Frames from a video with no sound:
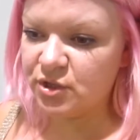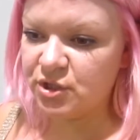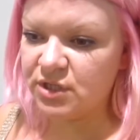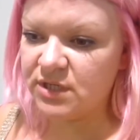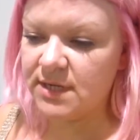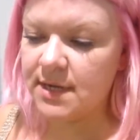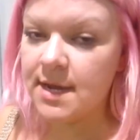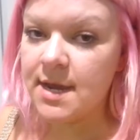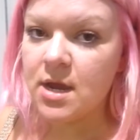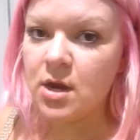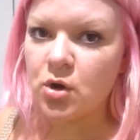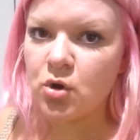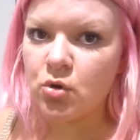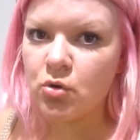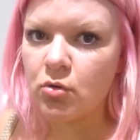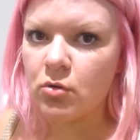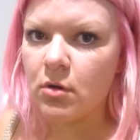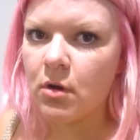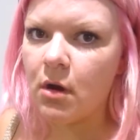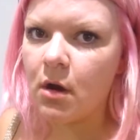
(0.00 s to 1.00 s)
she
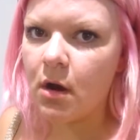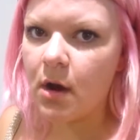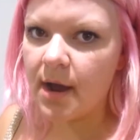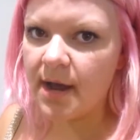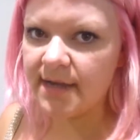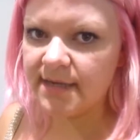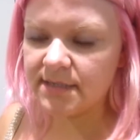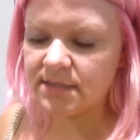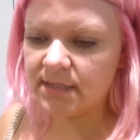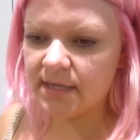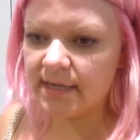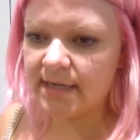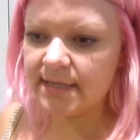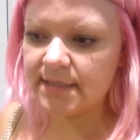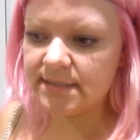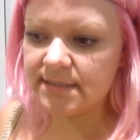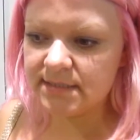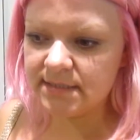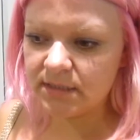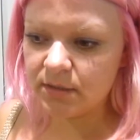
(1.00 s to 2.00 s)
cries like
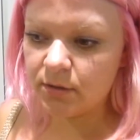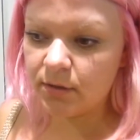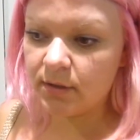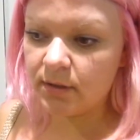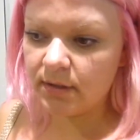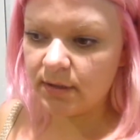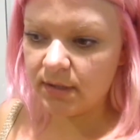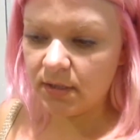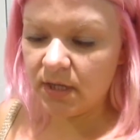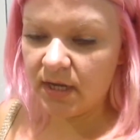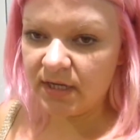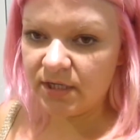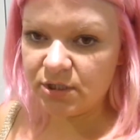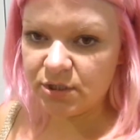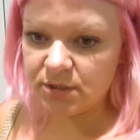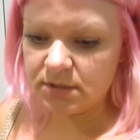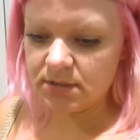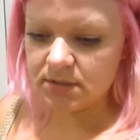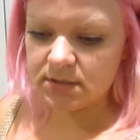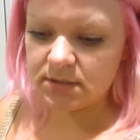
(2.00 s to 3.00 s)
hysterically, like
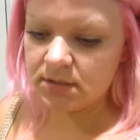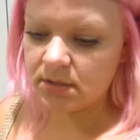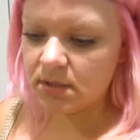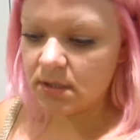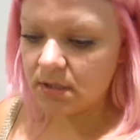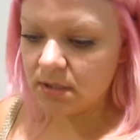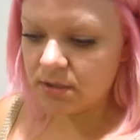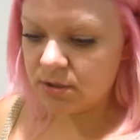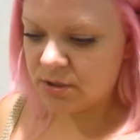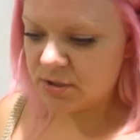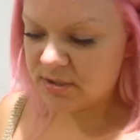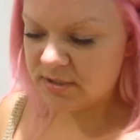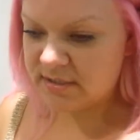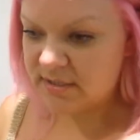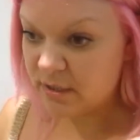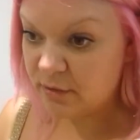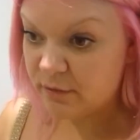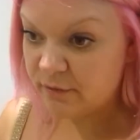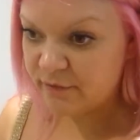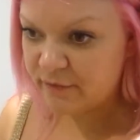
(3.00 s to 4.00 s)
she's just
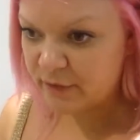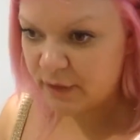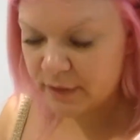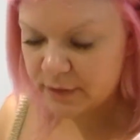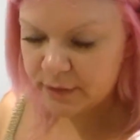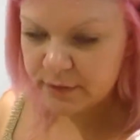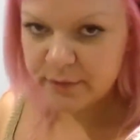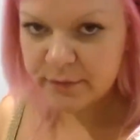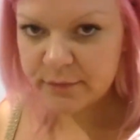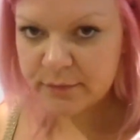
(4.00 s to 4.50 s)
terrified.